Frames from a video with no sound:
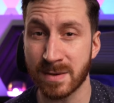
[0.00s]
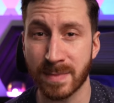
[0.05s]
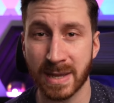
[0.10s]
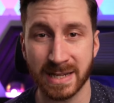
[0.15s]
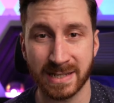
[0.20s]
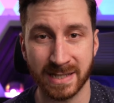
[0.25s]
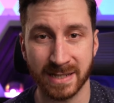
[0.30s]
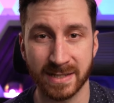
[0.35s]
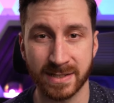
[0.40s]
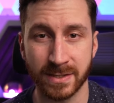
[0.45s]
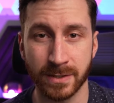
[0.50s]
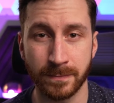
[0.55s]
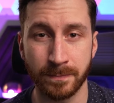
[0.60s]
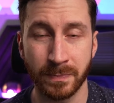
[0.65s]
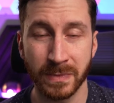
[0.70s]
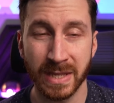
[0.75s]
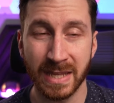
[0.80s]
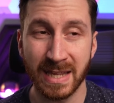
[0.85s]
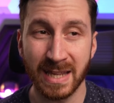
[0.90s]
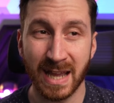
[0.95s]
in my system,
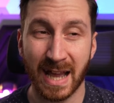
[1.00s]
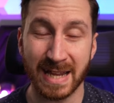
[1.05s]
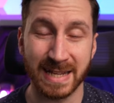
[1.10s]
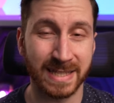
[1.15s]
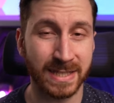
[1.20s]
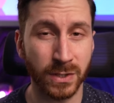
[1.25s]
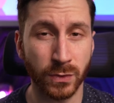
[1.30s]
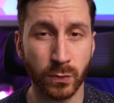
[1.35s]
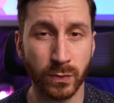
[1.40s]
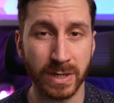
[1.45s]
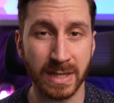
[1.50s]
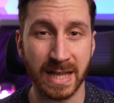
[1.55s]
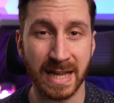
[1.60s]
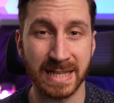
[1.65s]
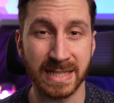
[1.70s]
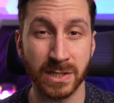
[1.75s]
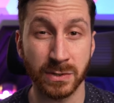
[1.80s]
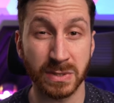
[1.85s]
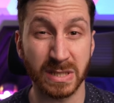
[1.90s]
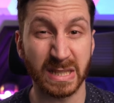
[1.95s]
I still
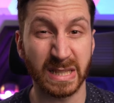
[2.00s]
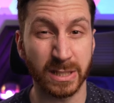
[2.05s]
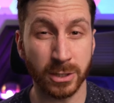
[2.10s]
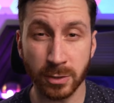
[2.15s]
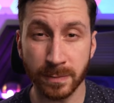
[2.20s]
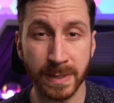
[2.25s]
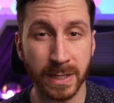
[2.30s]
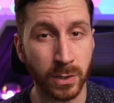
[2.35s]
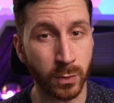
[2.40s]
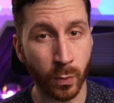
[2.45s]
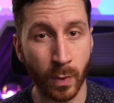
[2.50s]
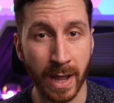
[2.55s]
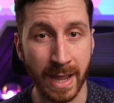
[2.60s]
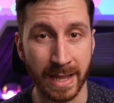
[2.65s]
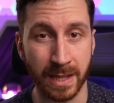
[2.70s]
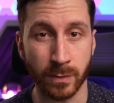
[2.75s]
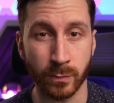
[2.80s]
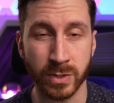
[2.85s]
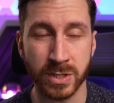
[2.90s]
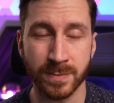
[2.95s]
realized it was a little bit
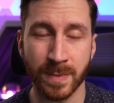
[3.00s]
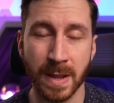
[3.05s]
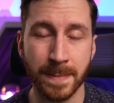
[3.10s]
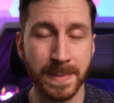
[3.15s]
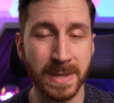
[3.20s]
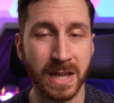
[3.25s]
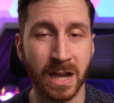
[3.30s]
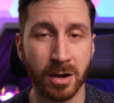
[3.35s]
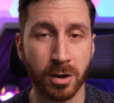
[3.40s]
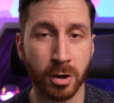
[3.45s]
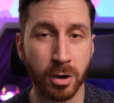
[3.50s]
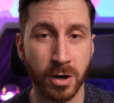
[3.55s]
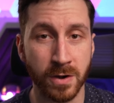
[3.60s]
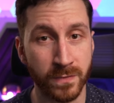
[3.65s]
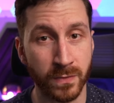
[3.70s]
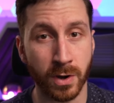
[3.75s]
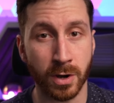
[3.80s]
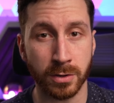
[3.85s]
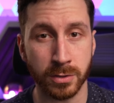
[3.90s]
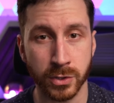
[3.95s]
quiet, which might be kind of hard
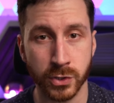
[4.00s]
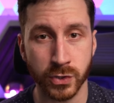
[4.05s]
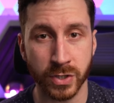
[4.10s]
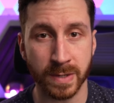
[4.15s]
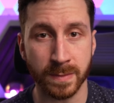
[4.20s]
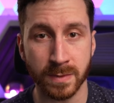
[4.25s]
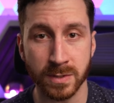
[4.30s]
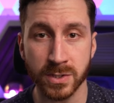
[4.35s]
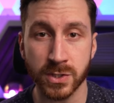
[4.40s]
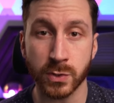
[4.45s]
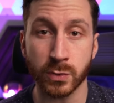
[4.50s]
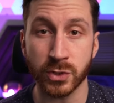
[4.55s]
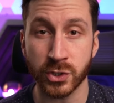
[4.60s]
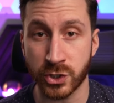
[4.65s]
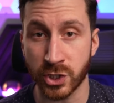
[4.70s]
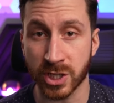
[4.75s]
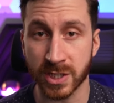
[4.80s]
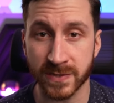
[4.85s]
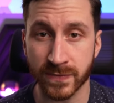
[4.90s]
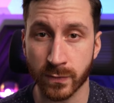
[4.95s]
for other streamers to
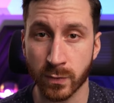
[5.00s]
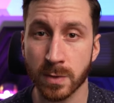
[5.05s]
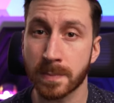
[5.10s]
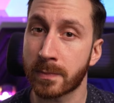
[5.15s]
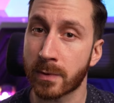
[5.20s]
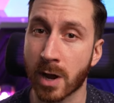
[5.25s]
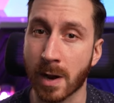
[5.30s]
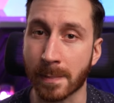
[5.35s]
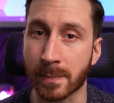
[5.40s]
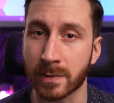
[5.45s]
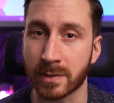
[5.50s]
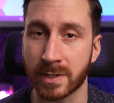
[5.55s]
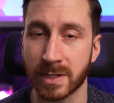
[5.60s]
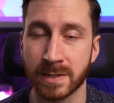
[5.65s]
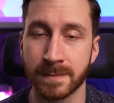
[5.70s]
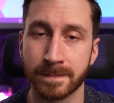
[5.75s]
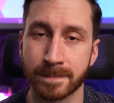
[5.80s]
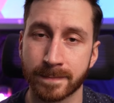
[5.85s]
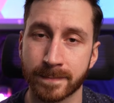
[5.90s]
adjust for properly.